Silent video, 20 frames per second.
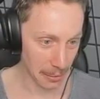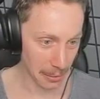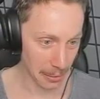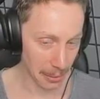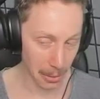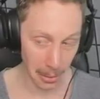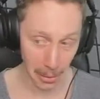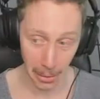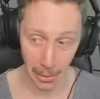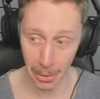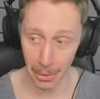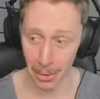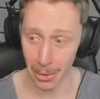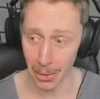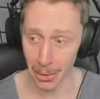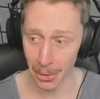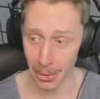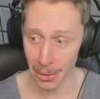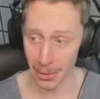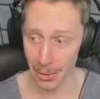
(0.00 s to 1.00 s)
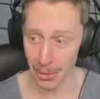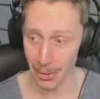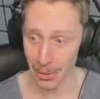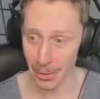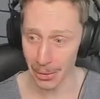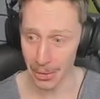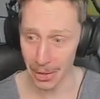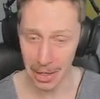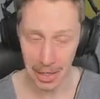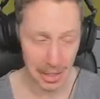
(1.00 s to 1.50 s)

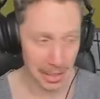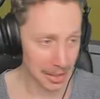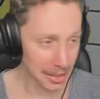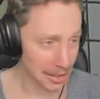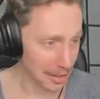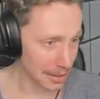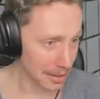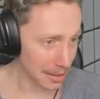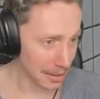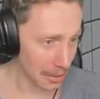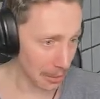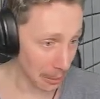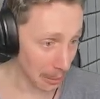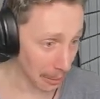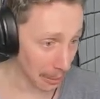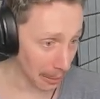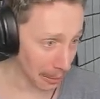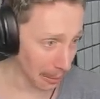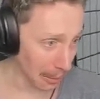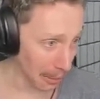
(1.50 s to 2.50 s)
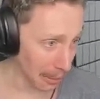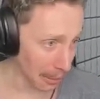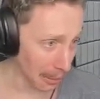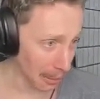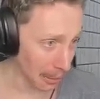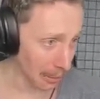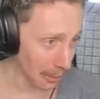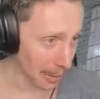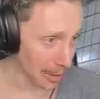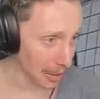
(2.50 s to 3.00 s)
Ooh!
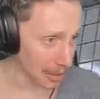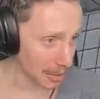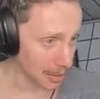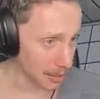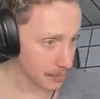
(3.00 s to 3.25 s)
Ooh!